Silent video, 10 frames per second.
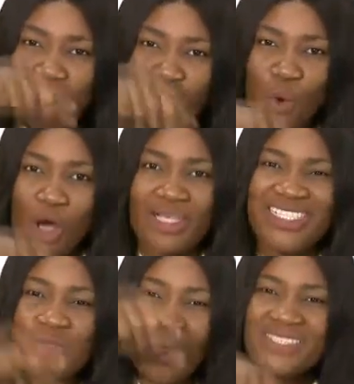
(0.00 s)
work
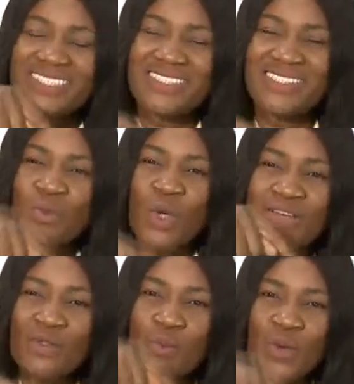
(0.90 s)
is one
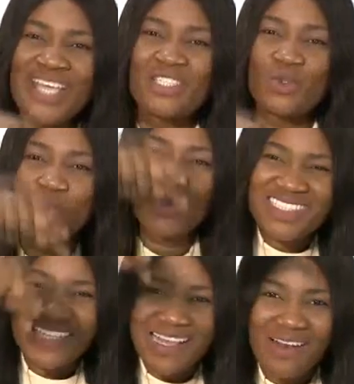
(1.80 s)
of the ways to
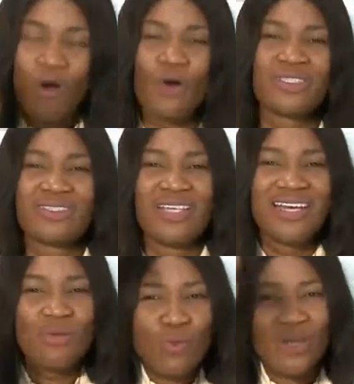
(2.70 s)
tell us
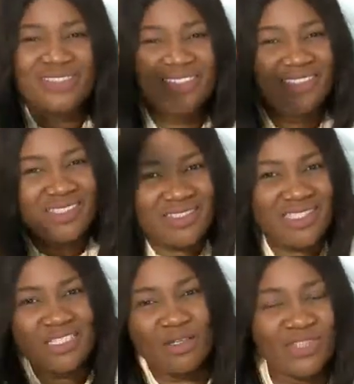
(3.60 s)
what is the
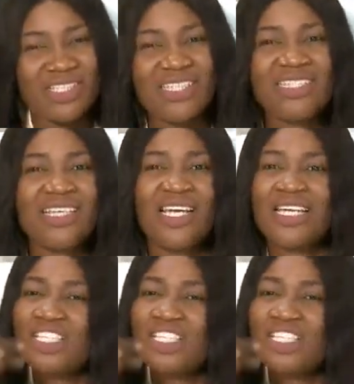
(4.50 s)
state of the kidney.